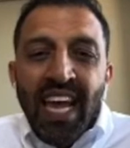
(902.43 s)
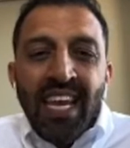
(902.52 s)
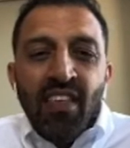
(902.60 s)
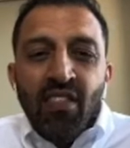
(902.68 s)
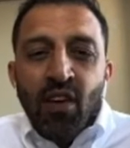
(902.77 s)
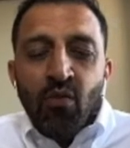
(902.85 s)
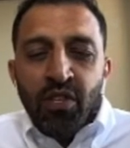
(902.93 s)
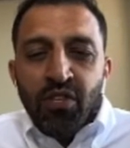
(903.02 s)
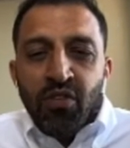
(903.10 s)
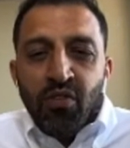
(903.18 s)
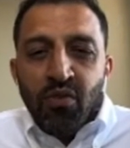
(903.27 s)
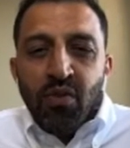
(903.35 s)
that anything
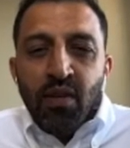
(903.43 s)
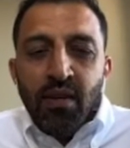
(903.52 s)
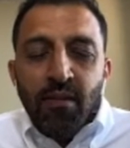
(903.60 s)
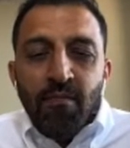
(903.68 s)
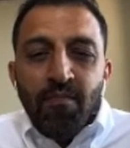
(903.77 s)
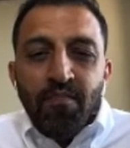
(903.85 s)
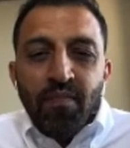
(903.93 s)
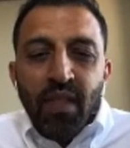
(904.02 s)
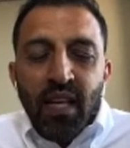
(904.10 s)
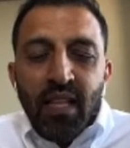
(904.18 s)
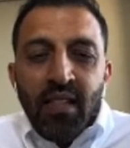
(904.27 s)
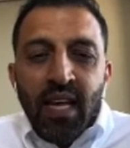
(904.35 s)
we do,
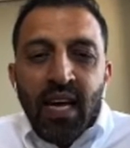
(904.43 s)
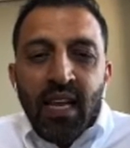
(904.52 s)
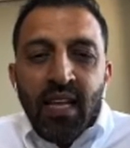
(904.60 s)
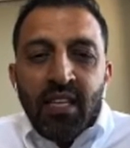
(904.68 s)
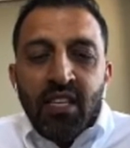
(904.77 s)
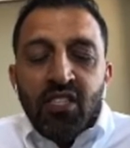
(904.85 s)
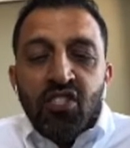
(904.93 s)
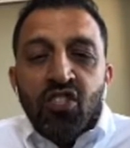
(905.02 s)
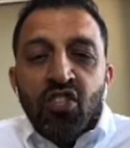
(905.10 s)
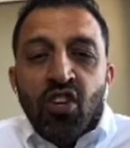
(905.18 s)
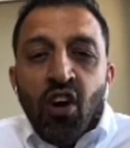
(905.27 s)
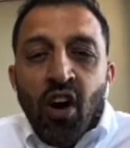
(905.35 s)
that it
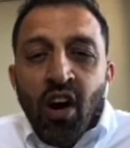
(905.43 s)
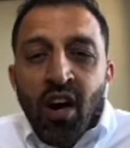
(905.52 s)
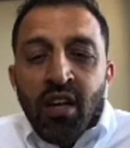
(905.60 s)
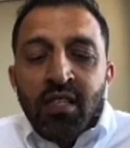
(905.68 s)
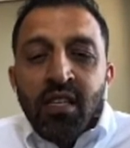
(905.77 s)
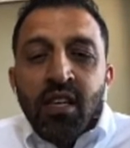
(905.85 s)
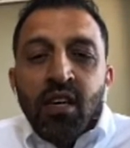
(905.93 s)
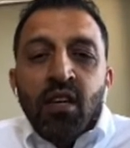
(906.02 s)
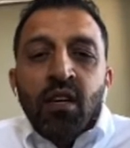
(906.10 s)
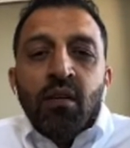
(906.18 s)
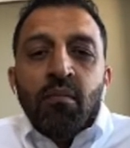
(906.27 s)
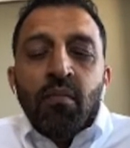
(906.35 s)
does not
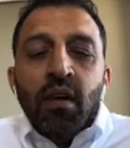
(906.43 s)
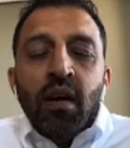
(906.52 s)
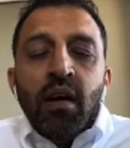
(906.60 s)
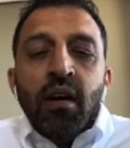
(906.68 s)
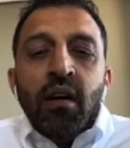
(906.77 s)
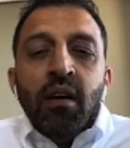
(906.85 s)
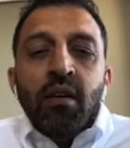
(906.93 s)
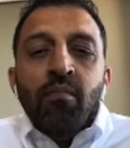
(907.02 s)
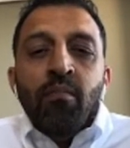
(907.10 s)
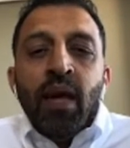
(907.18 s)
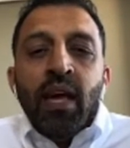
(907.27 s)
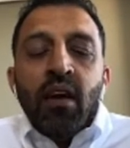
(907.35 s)

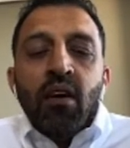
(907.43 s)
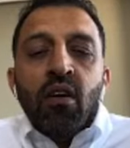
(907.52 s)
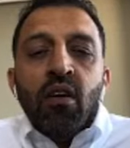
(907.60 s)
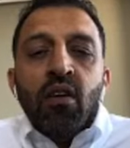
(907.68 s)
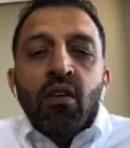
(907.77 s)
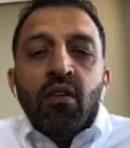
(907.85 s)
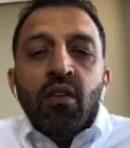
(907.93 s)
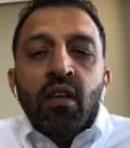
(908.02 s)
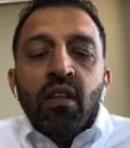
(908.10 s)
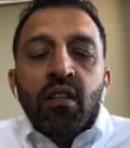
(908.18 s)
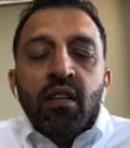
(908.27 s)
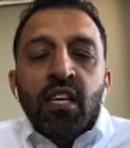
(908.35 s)
make our
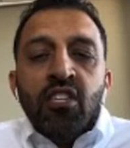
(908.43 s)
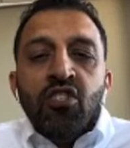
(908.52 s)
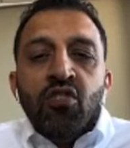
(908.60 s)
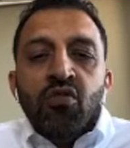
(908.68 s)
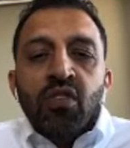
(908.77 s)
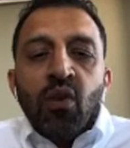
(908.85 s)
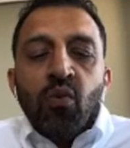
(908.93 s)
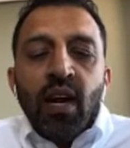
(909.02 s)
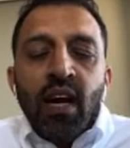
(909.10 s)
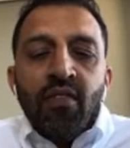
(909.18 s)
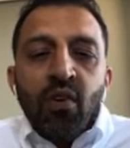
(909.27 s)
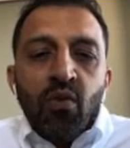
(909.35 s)
issues that
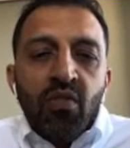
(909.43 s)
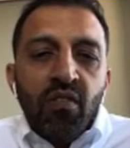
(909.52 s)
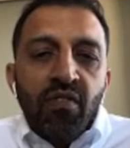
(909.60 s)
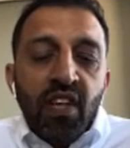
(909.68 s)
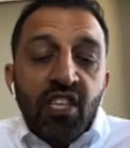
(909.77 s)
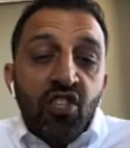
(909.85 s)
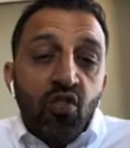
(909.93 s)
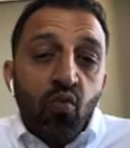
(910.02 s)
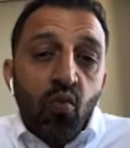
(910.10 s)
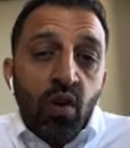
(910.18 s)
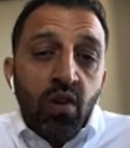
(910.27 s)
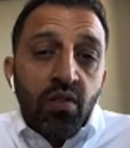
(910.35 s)
we're having with
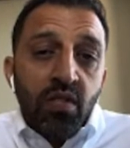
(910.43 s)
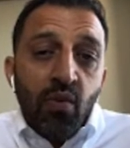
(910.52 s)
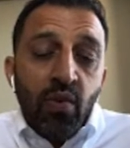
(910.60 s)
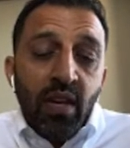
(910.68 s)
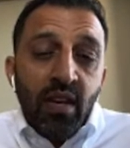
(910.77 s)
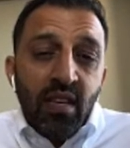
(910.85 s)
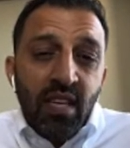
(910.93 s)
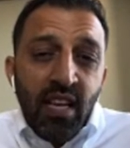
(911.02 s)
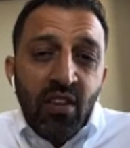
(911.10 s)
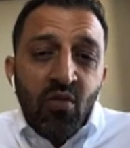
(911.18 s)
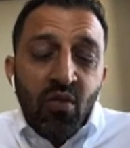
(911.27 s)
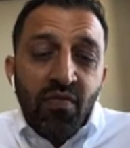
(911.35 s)
inflation worse, that we
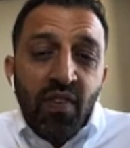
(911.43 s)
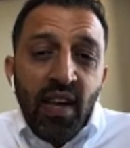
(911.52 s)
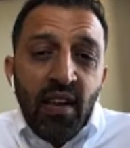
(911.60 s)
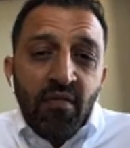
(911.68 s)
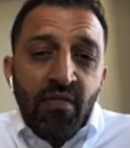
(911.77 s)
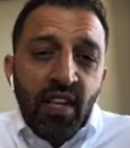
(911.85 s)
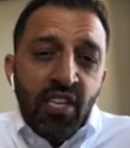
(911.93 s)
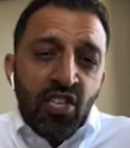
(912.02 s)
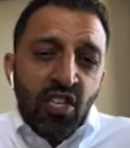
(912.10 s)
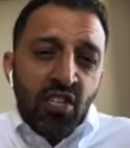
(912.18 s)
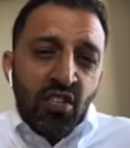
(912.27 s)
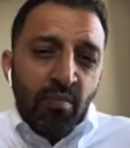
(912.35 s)
continue to fight
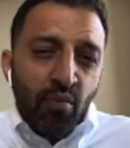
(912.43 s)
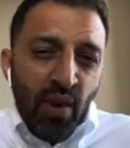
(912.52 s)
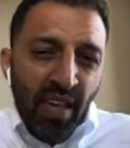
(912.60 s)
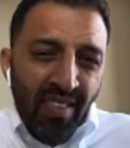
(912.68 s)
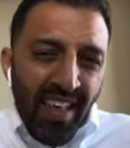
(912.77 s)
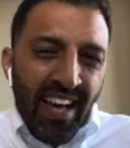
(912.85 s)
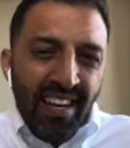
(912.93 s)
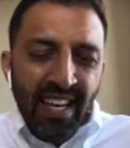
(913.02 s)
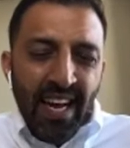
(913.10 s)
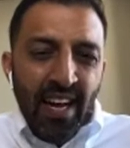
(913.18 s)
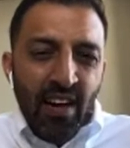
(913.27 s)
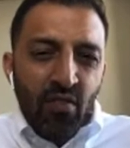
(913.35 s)
inflation, to bring that
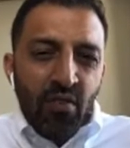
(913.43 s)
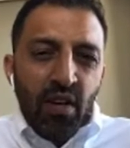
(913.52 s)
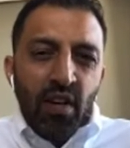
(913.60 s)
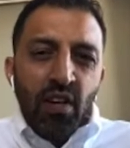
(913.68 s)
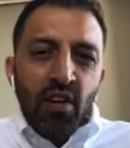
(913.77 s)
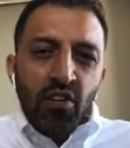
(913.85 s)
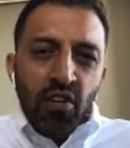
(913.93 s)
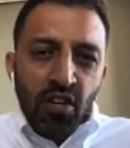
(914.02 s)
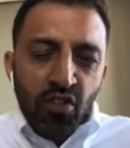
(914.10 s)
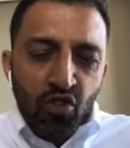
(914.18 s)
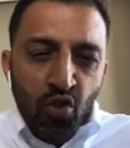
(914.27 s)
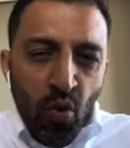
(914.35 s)
down, to
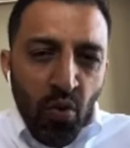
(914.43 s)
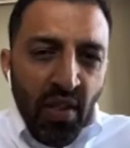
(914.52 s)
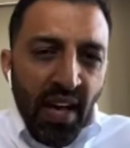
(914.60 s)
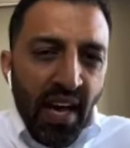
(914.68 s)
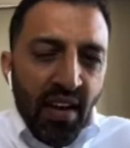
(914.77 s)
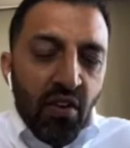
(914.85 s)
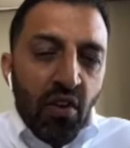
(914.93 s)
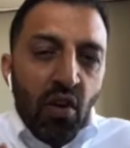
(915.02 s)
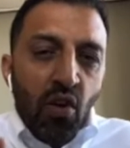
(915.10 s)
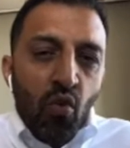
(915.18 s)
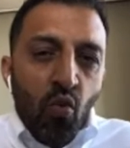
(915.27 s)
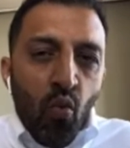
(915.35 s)
control that
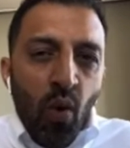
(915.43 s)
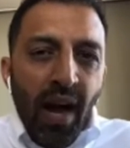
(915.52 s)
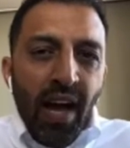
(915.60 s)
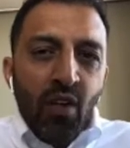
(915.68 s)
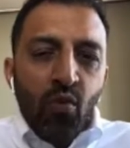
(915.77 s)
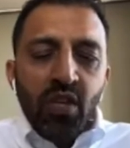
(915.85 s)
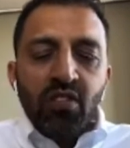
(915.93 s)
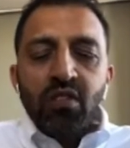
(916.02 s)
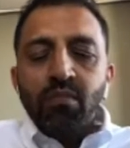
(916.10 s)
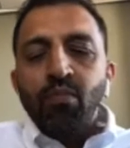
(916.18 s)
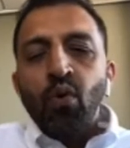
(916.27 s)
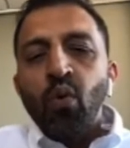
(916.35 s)
while we
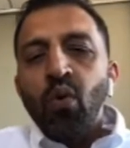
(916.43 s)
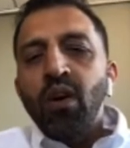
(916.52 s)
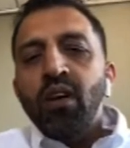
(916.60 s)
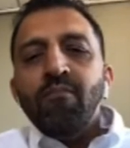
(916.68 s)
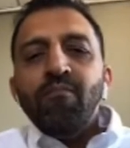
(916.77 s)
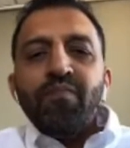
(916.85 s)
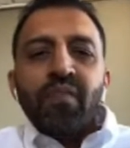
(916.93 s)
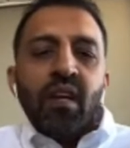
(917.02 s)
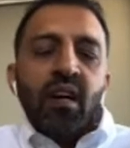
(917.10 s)
support